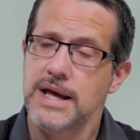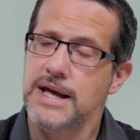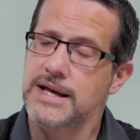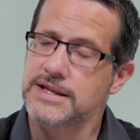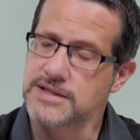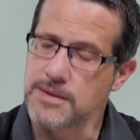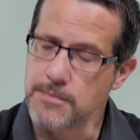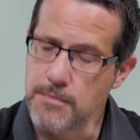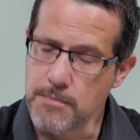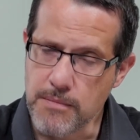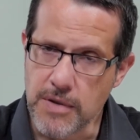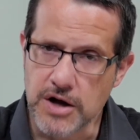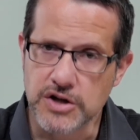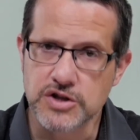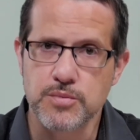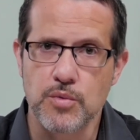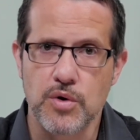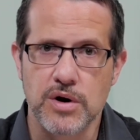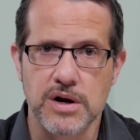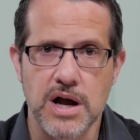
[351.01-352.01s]
it's a
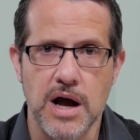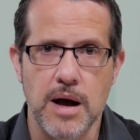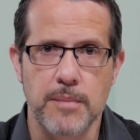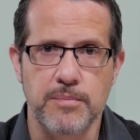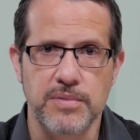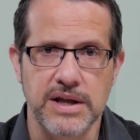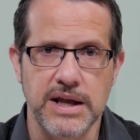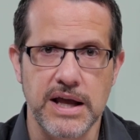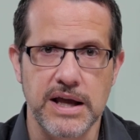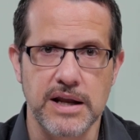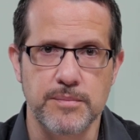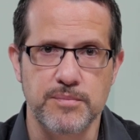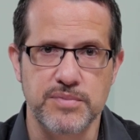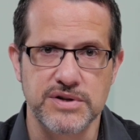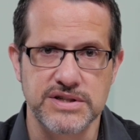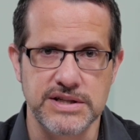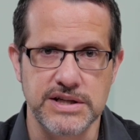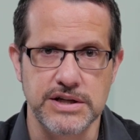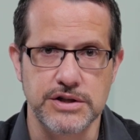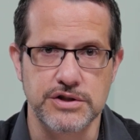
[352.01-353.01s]
much more complicated
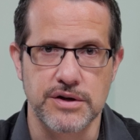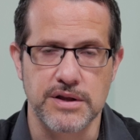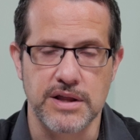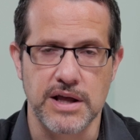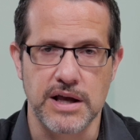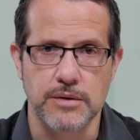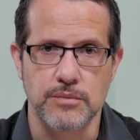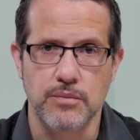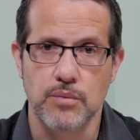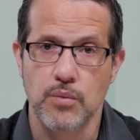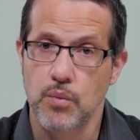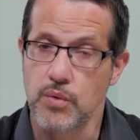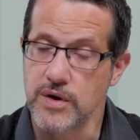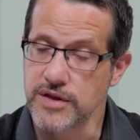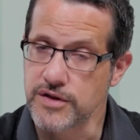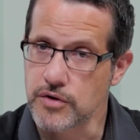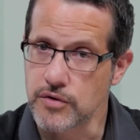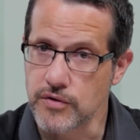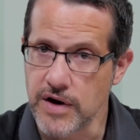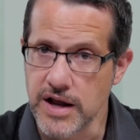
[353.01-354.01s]
procedure then,
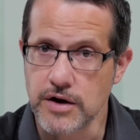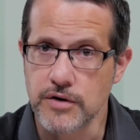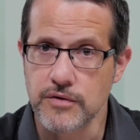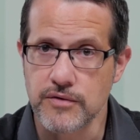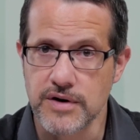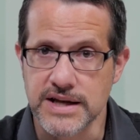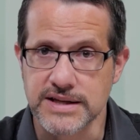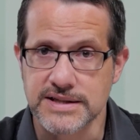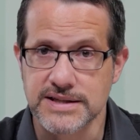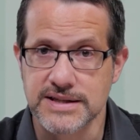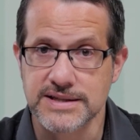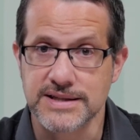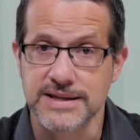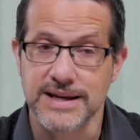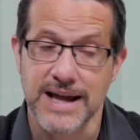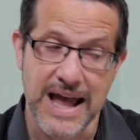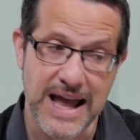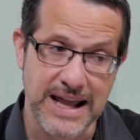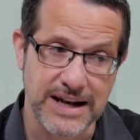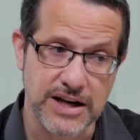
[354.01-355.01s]
with greater risks,
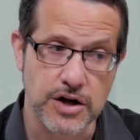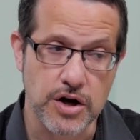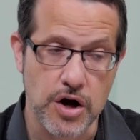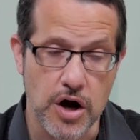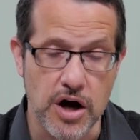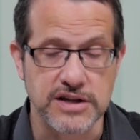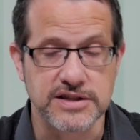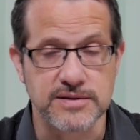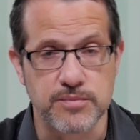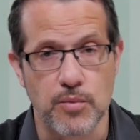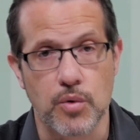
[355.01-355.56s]
and it costs